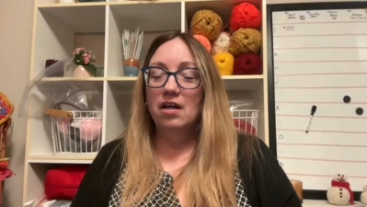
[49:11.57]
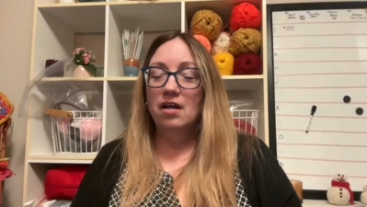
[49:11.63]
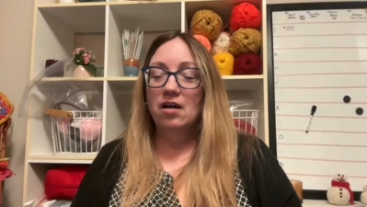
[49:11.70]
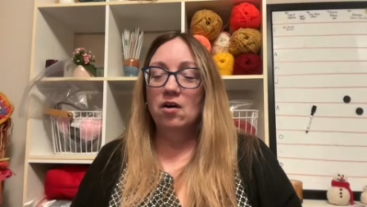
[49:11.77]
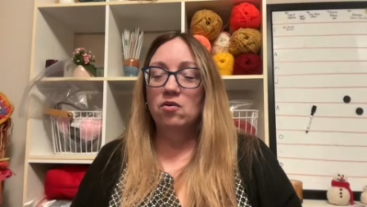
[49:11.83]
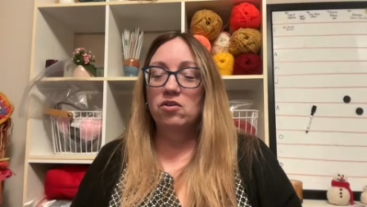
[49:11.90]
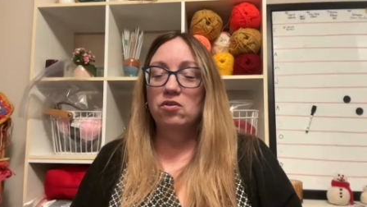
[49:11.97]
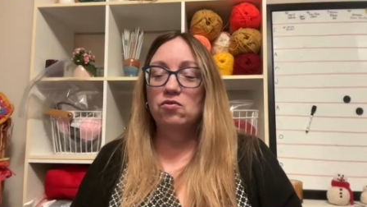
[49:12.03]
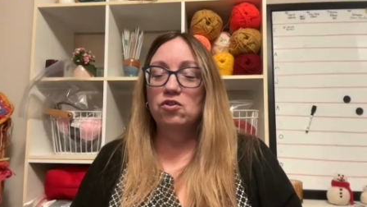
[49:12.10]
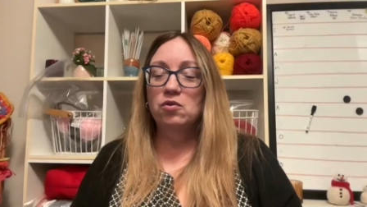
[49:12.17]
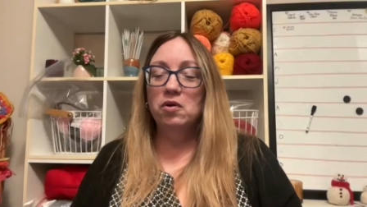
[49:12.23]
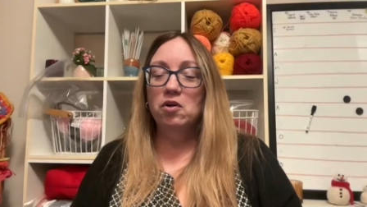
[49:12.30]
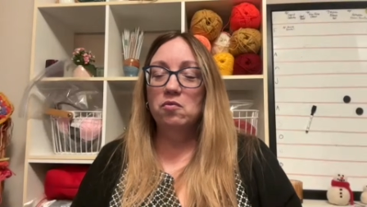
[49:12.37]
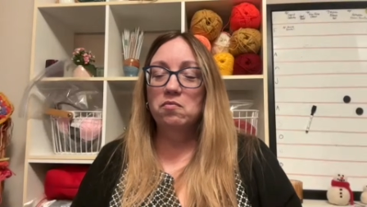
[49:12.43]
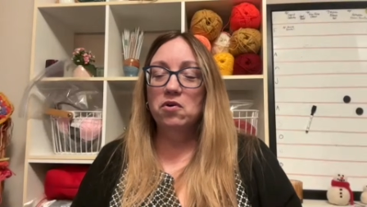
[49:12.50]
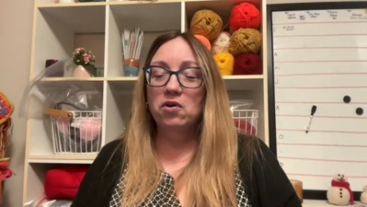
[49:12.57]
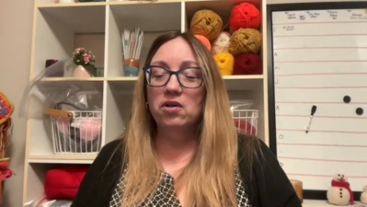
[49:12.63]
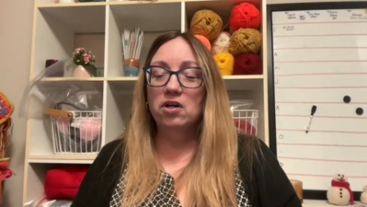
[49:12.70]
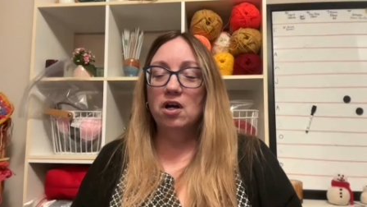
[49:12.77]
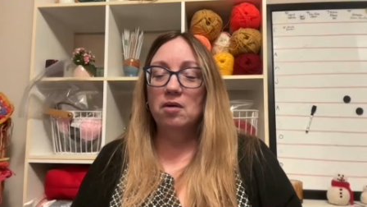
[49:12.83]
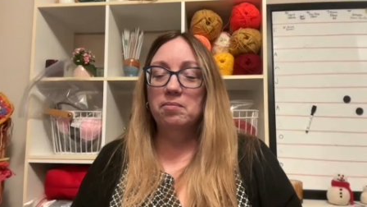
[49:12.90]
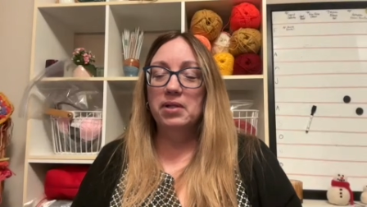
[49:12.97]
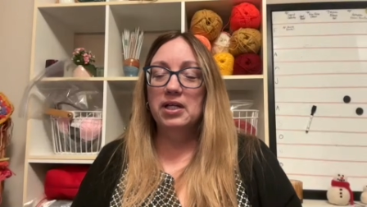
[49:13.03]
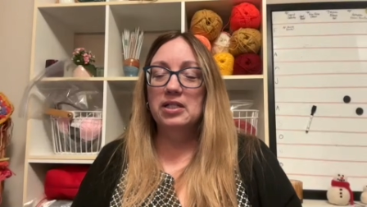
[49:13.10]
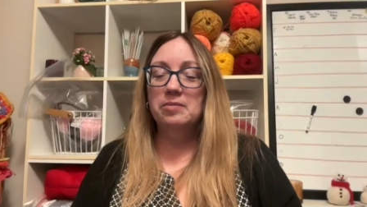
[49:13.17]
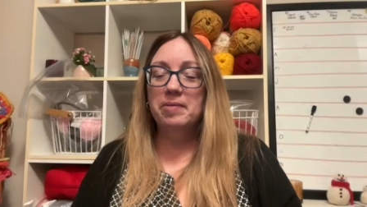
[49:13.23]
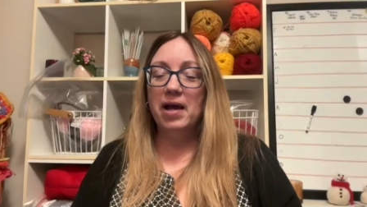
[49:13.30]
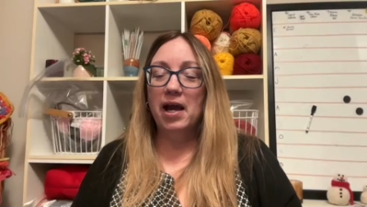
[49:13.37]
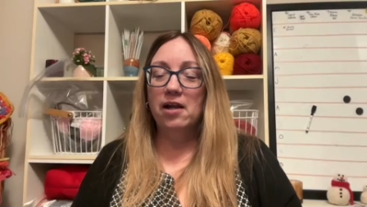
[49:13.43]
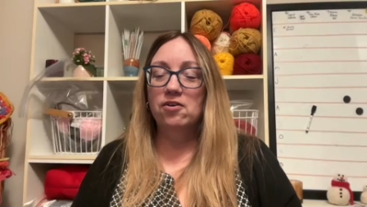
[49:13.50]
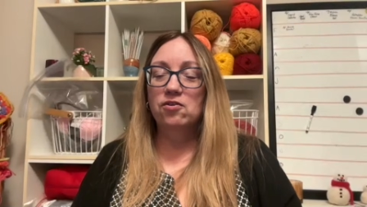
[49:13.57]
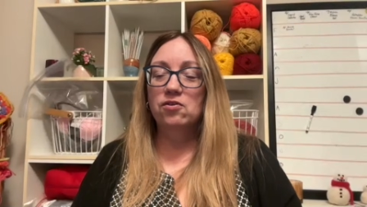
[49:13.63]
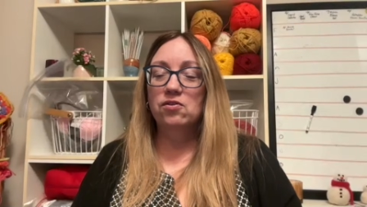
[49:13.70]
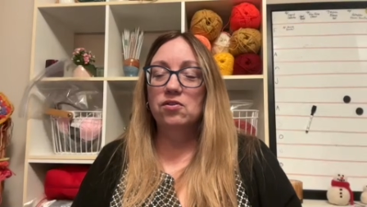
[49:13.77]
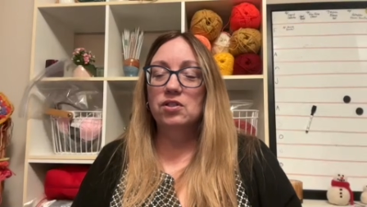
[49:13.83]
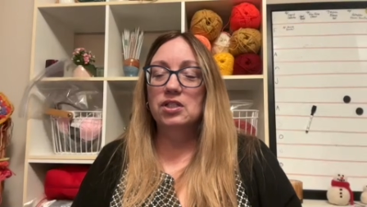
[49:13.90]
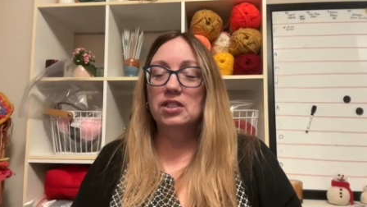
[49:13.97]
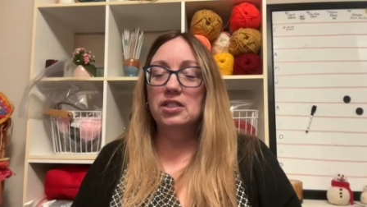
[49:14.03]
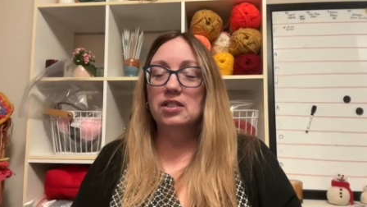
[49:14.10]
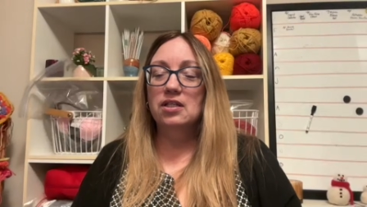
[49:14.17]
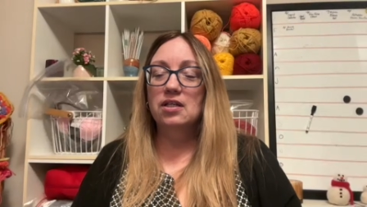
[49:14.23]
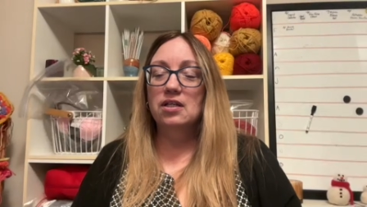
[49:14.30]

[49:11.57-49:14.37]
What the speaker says: Oh, you do her more complex patterns,